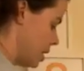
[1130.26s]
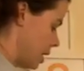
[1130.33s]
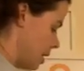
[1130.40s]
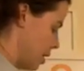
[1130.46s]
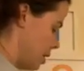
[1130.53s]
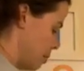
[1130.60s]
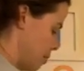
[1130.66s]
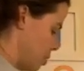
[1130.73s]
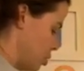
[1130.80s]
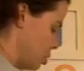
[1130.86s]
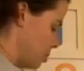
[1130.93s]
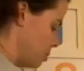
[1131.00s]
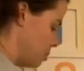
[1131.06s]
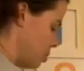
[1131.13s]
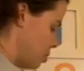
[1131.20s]
And then we
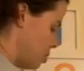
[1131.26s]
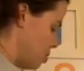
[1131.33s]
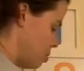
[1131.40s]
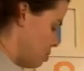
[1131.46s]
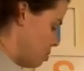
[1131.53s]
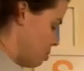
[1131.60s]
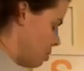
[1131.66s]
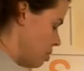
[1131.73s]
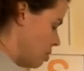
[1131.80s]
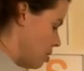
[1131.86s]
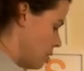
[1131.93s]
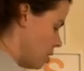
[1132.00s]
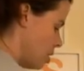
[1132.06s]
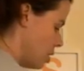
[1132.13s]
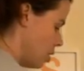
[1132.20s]
just put
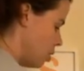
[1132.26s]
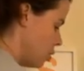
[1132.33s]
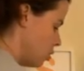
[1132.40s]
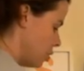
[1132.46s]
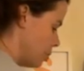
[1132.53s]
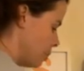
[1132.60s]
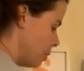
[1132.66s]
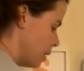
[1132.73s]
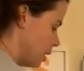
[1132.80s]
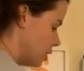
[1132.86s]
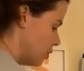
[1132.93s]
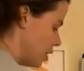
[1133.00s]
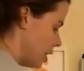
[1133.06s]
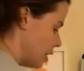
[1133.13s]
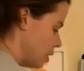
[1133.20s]
our other place
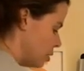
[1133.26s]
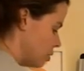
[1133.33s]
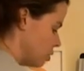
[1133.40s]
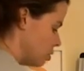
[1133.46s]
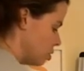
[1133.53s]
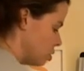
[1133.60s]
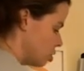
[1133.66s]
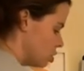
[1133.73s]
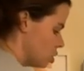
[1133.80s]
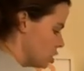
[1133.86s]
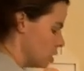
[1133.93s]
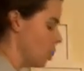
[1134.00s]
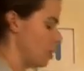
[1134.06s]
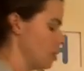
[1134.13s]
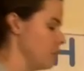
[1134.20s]
values,
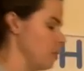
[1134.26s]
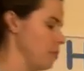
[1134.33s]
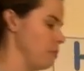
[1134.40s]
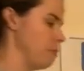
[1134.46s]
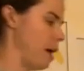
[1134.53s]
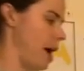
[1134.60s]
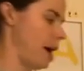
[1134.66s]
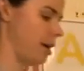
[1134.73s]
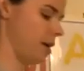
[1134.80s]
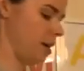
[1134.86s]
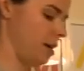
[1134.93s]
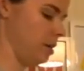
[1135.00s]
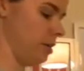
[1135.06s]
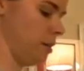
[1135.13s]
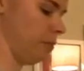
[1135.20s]
slot them back into